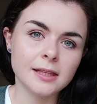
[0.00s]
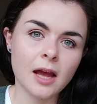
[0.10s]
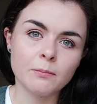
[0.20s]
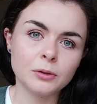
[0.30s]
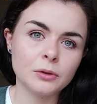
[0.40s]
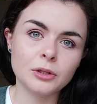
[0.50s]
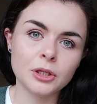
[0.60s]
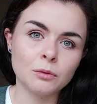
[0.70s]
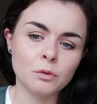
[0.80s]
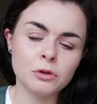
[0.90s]
that
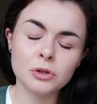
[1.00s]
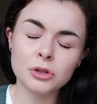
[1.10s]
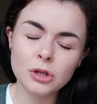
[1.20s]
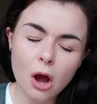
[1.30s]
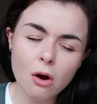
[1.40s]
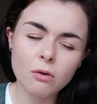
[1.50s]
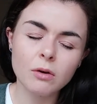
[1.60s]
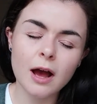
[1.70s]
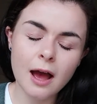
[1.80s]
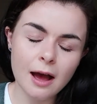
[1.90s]
production was
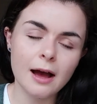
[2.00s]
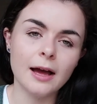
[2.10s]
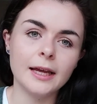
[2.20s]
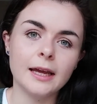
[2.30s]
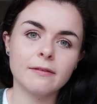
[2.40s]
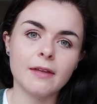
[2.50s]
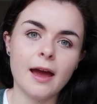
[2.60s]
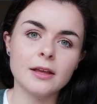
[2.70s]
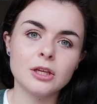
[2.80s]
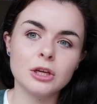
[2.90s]
so high that